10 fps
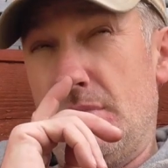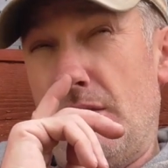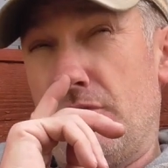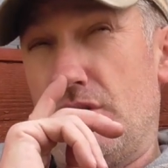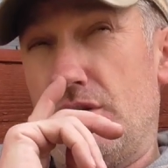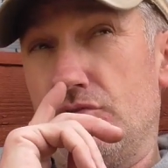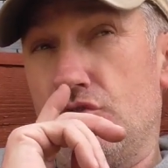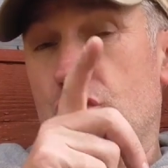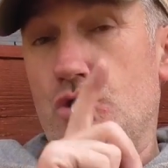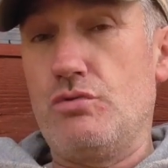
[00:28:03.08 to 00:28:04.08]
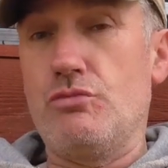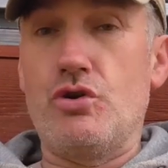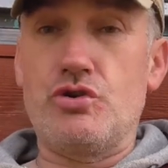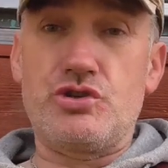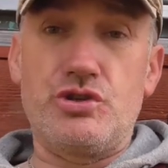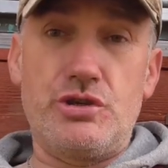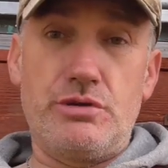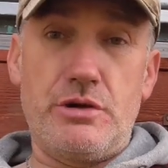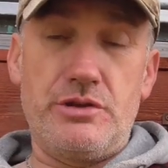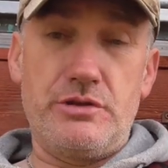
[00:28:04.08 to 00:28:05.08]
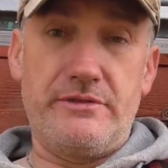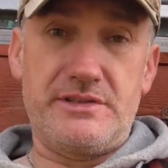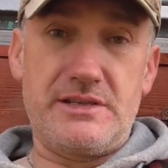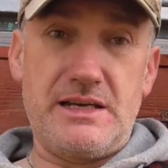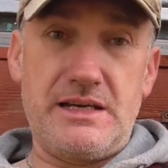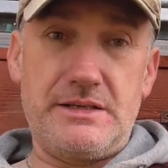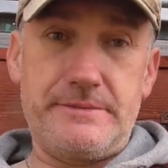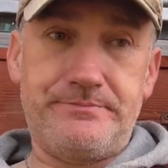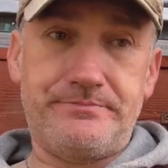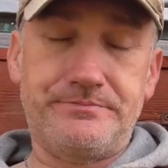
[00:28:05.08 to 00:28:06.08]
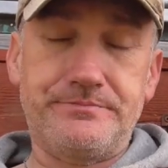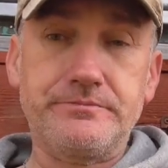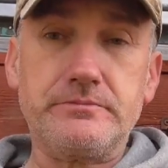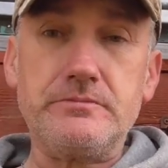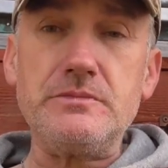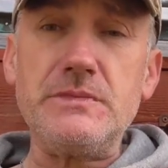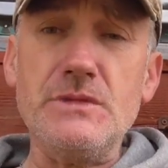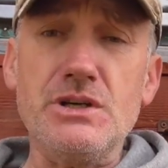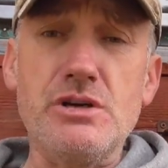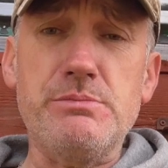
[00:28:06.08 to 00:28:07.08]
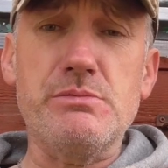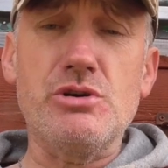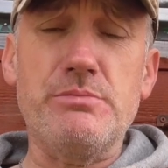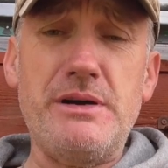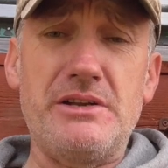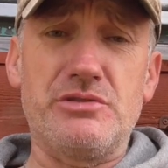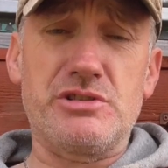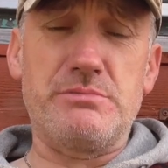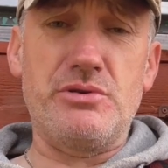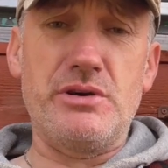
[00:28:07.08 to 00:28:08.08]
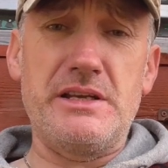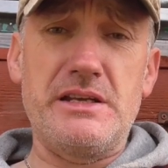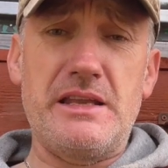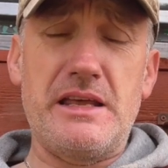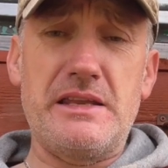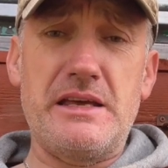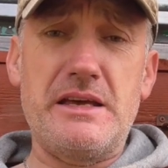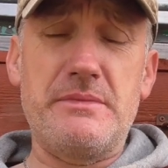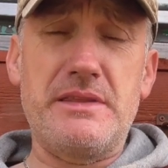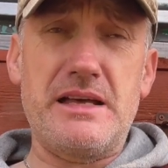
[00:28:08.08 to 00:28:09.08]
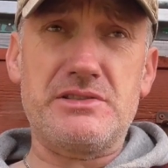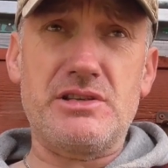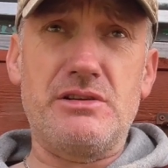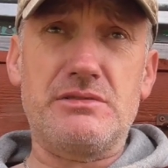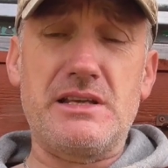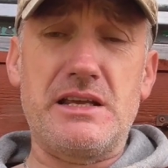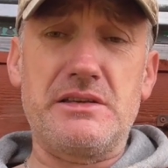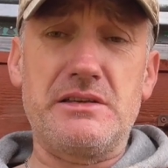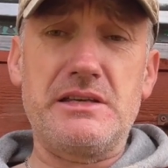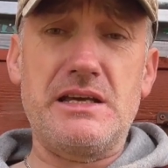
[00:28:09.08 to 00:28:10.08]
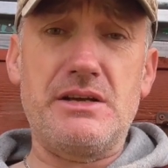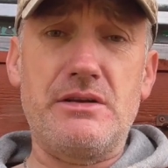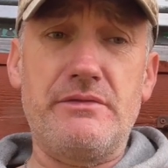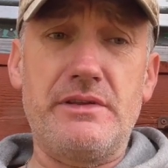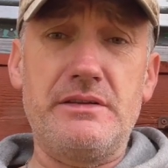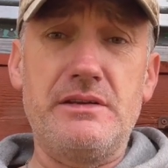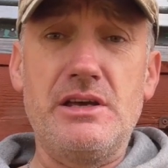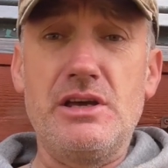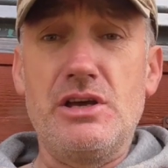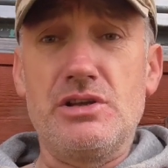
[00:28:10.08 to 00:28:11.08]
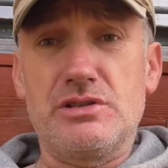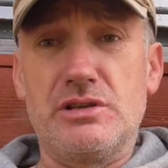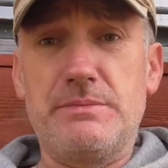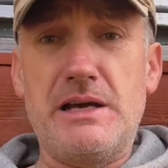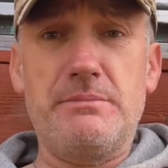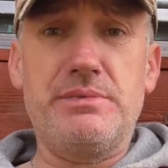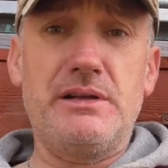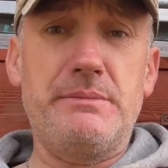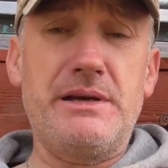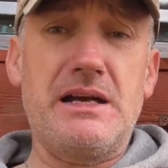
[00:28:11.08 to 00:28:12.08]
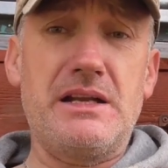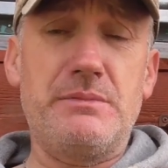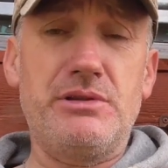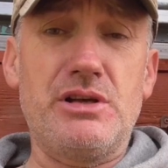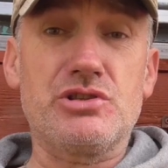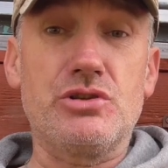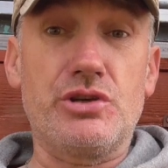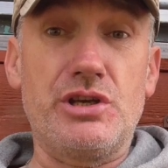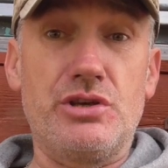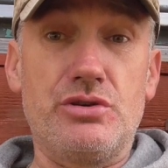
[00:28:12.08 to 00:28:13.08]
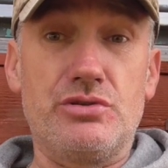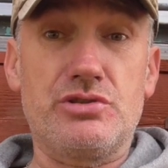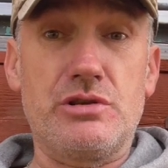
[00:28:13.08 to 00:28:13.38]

I've got two more to do on the other side. a couple more panels to put in, and then then that's all taken care of then. So the back part of the plot's looking good.